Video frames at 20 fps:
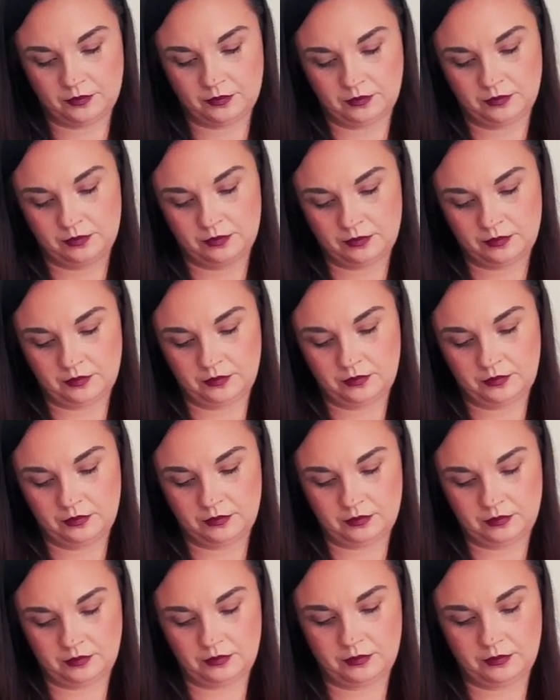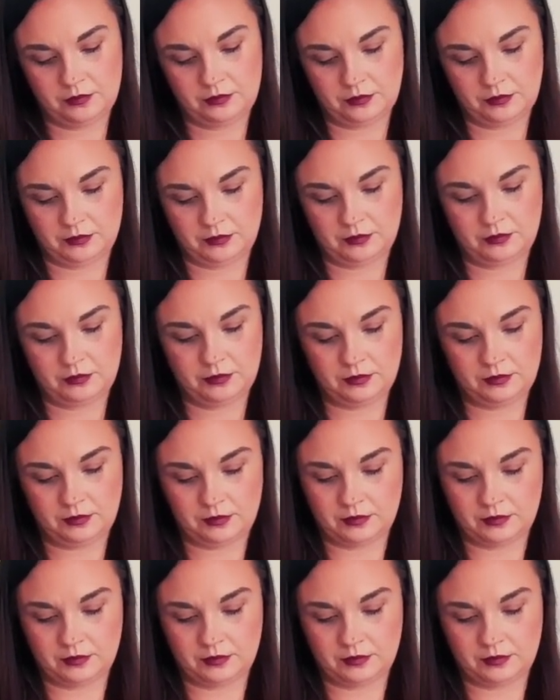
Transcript: Nothing is said.